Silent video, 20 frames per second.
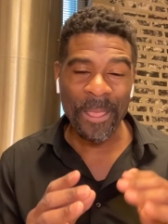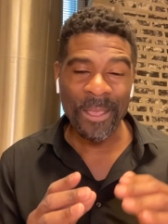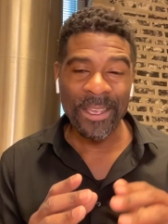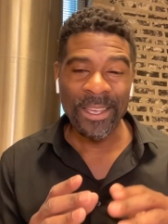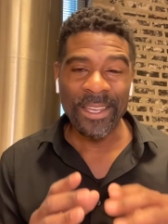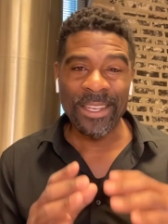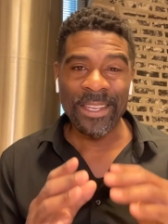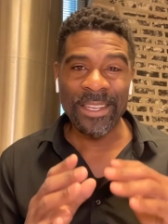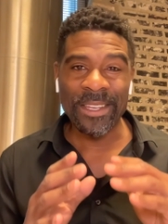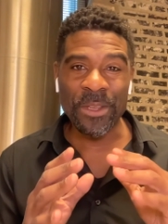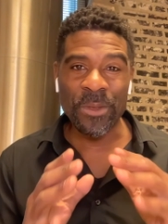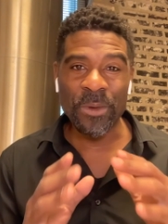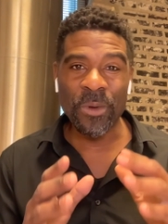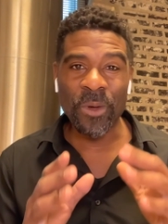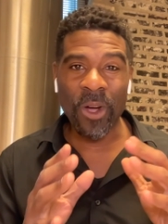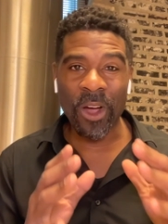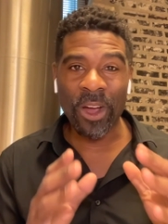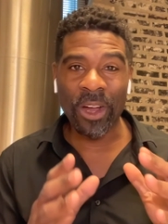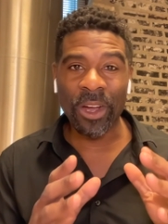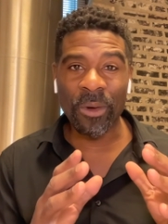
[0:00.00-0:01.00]
you
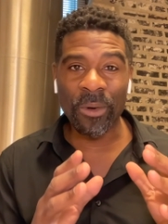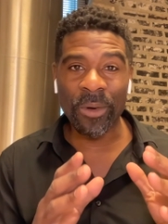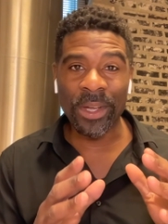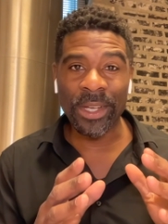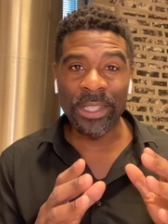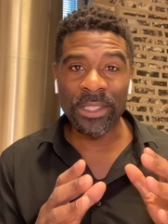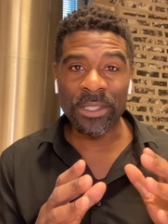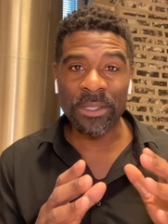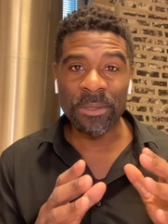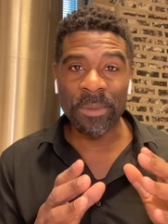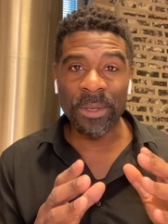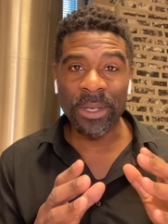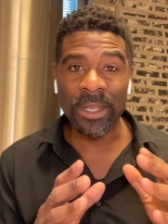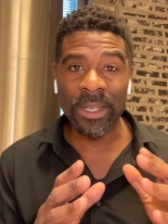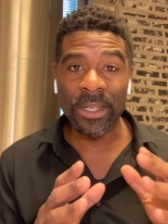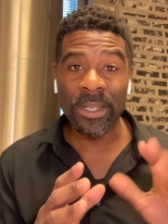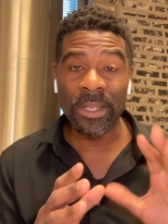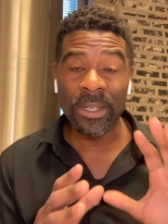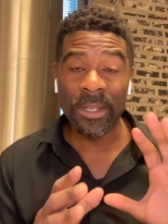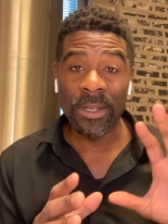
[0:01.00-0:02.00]
are going to be
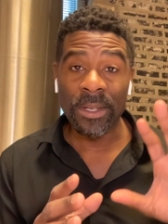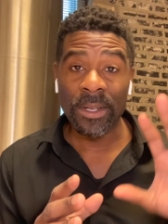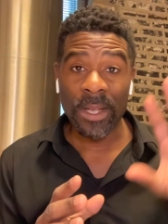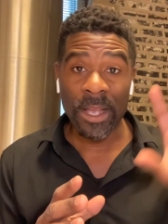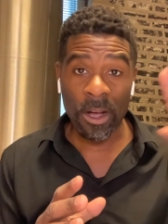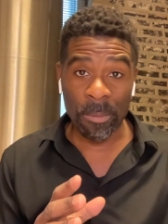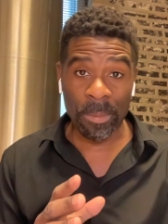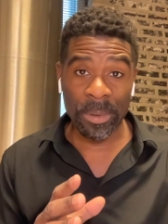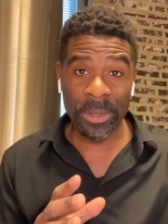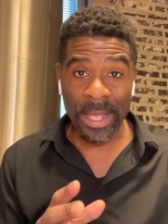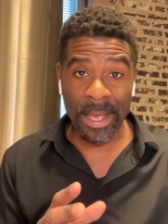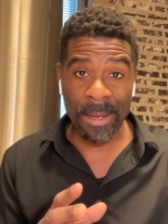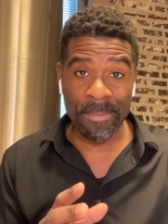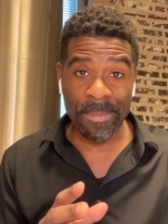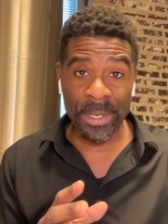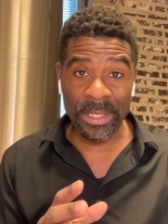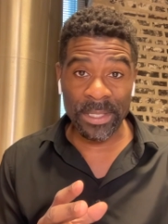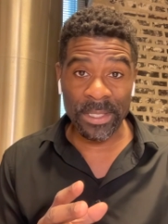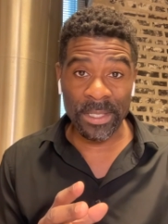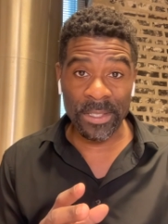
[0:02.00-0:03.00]
helping that
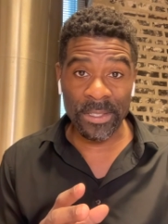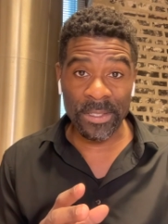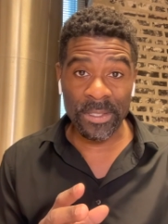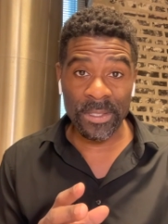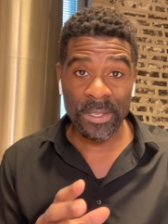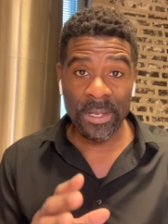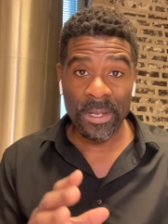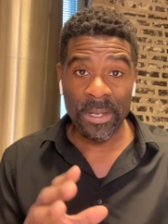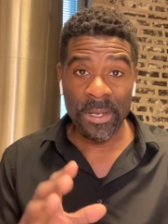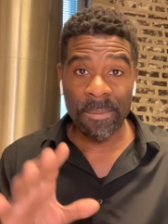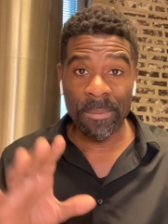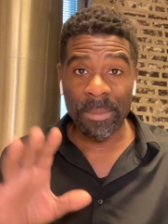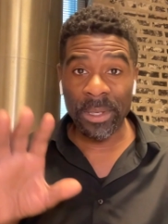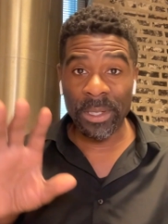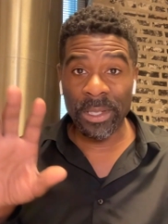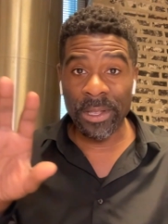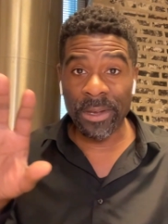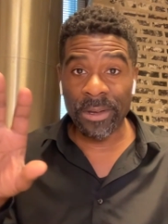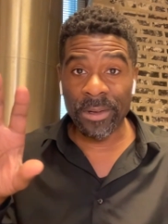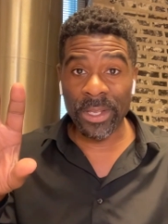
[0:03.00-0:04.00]
business, but
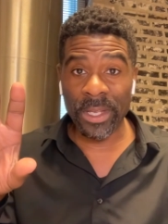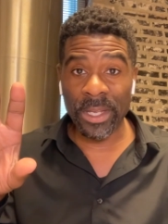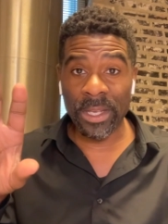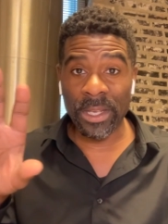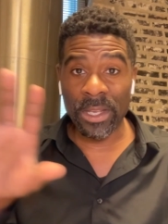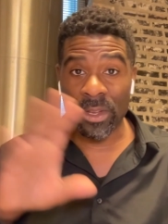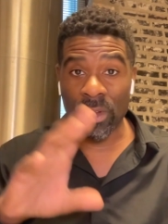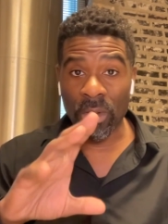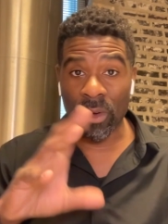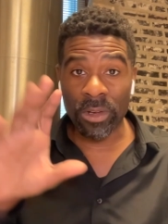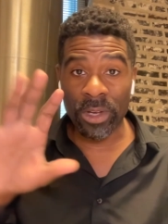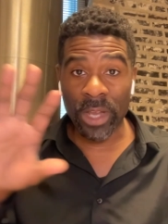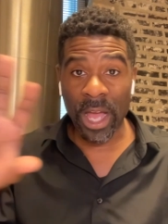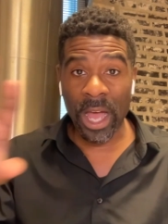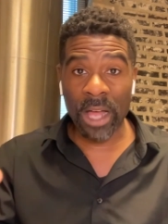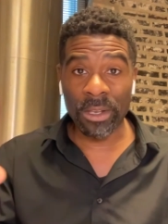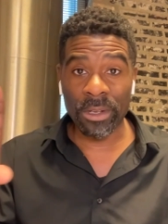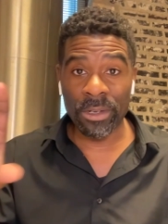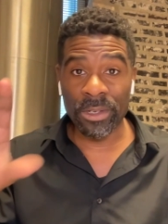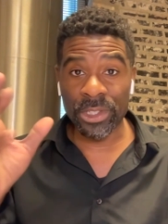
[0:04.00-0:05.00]
literally your
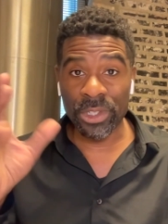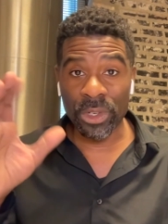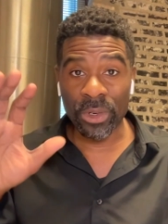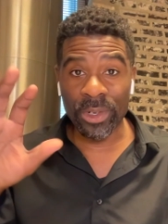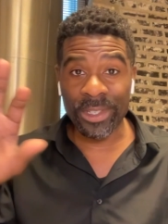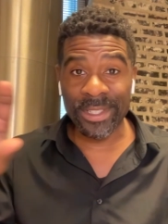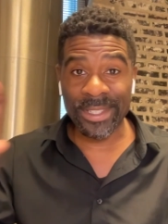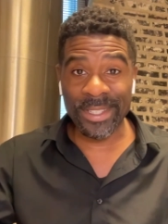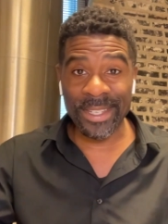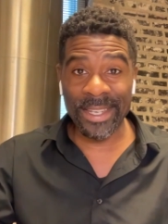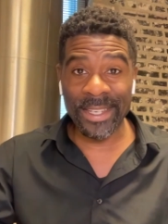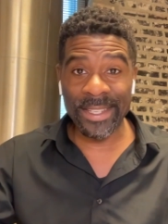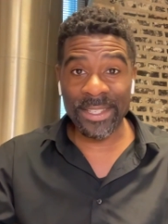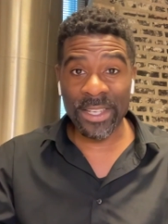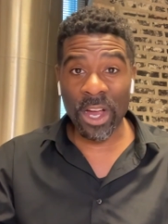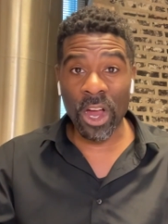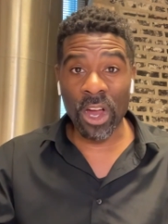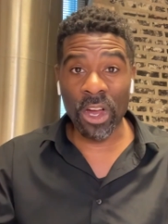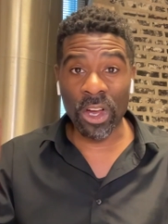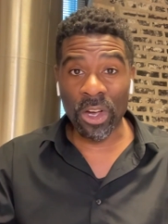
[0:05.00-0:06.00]
dollars, your cents
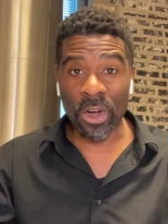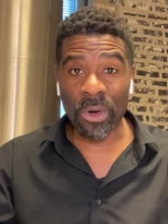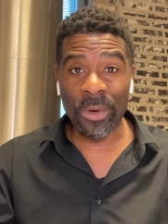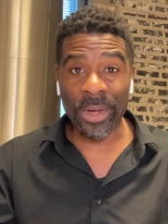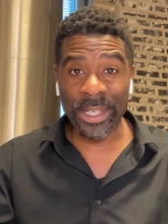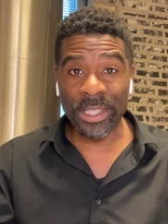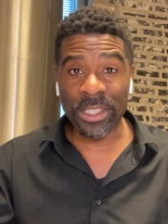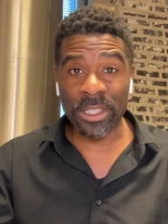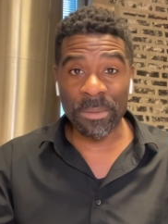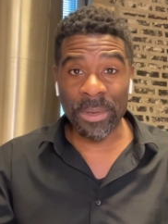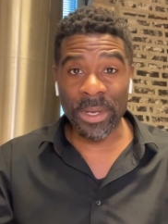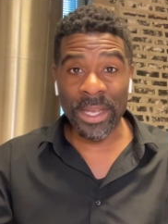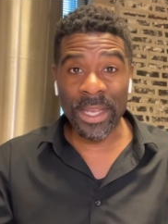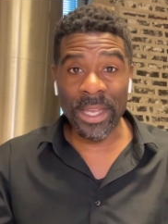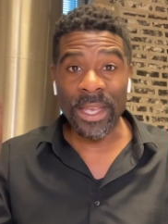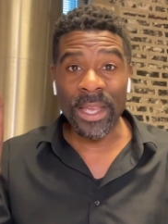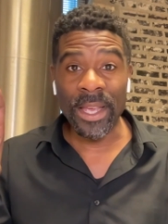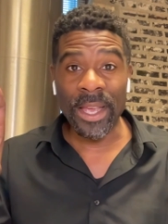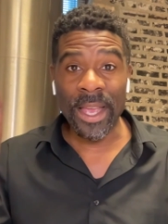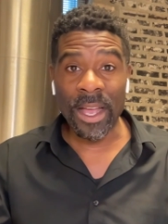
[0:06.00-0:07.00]
are going to be
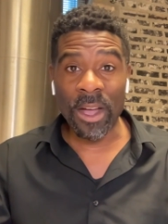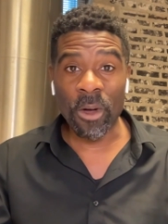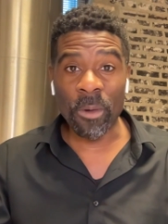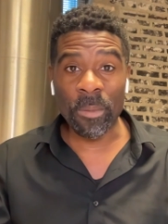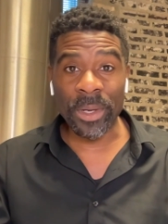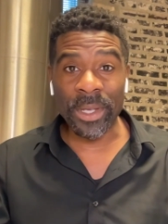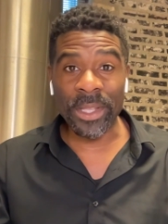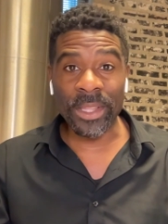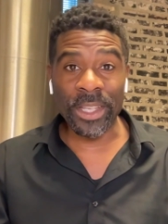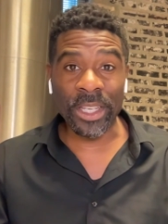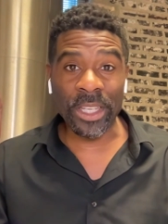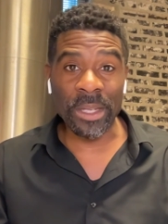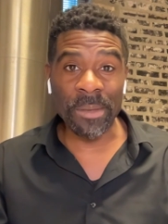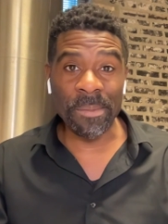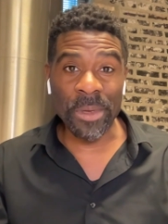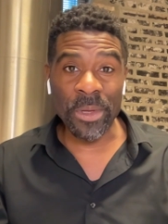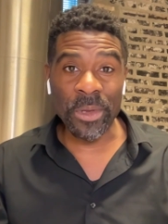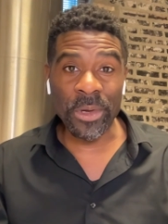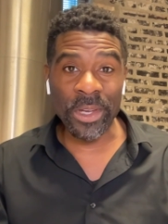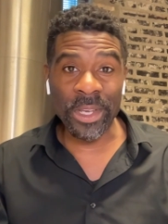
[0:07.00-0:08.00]
helping the community in